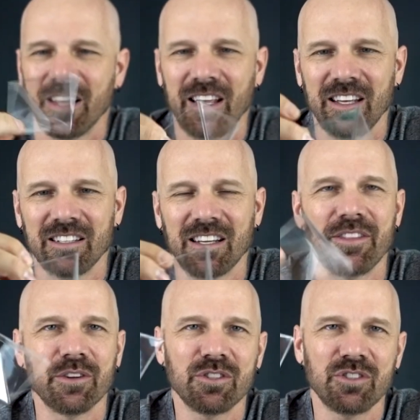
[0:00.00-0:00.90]
And uh,
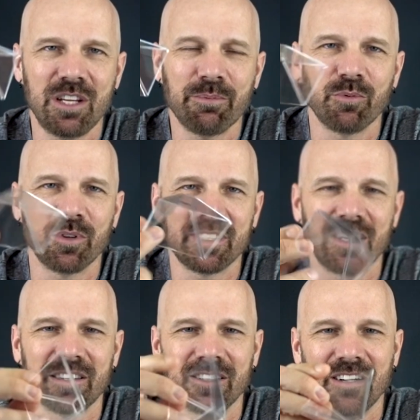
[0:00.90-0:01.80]
there's cheaper ones
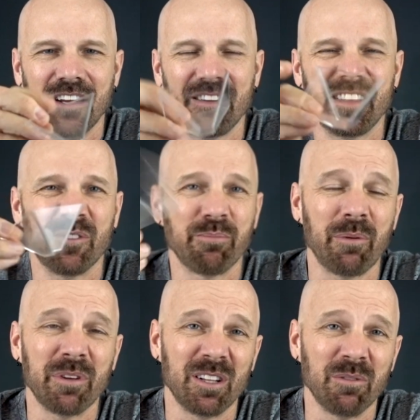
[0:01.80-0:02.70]
out there I, that are
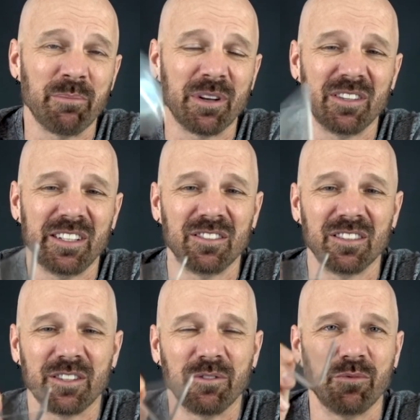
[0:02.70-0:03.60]
probably a little better
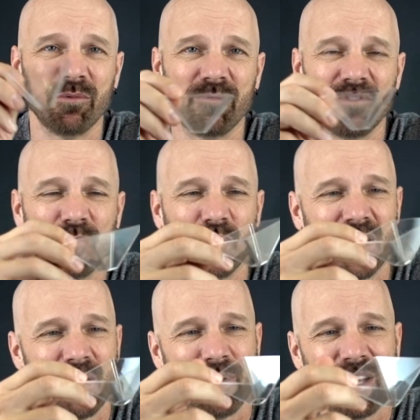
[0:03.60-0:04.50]
deal. The one
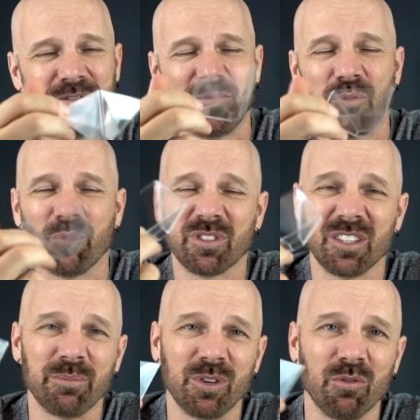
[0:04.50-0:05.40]
I paid for was a
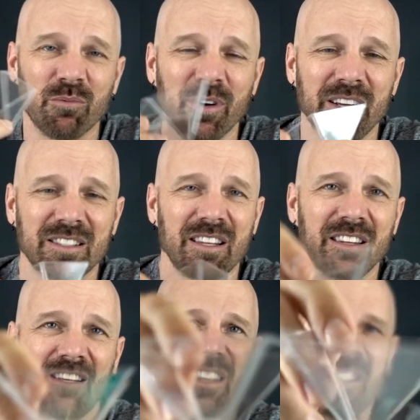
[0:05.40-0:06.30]
little bit overpriced, I
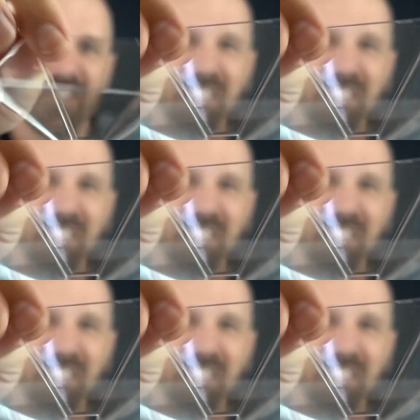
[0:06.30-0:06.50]
think.